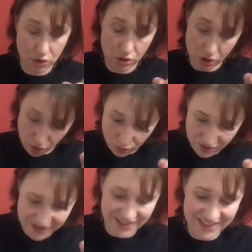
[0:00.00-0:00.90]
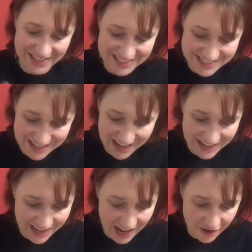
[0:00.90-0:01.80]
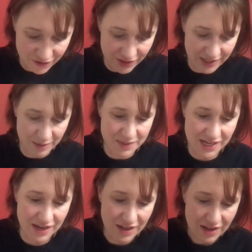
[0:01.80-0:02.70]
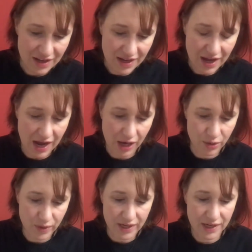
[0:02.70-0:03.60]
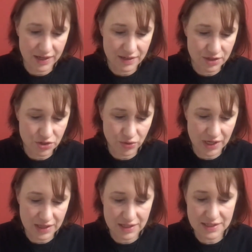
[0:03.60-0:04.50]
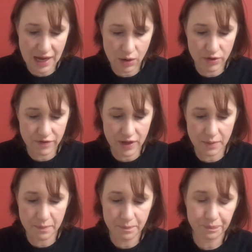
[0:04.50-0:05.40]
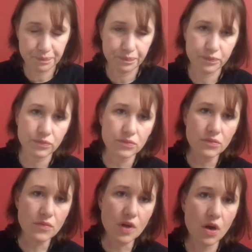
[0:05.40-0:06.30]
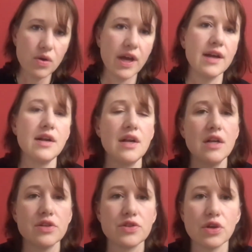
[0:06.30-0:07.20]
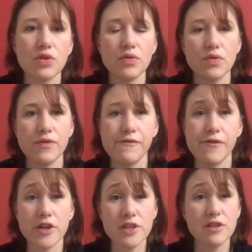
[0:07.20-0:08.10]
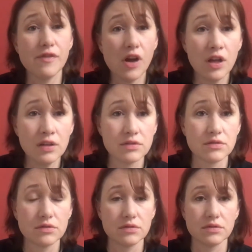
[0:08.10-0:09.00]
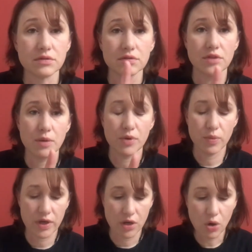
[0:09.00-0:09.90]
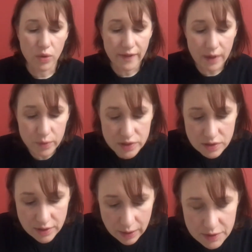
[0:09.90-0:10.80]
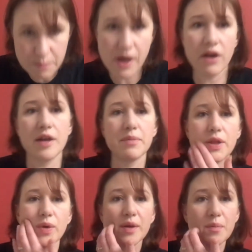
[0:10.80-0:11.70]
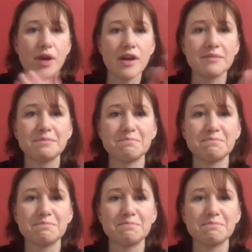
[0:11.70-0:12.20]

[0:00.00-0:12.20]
go inside after he comes in. How do I train this out of him? Okay, so first of all, number 1, and that was Mary, by the way, Mary.